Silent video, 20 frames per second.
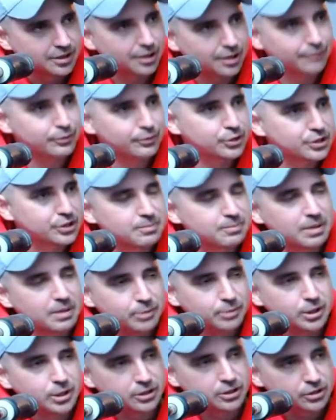Obviously,
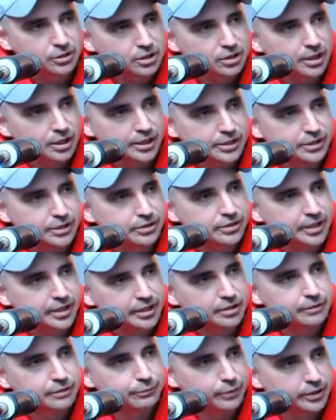people that look like you, they're
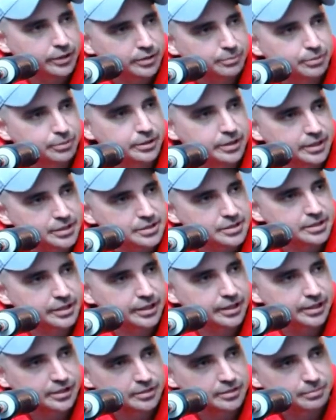going to find it pretty easy to
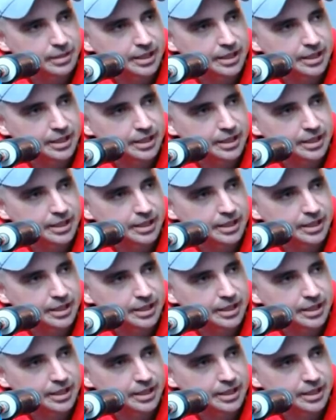get into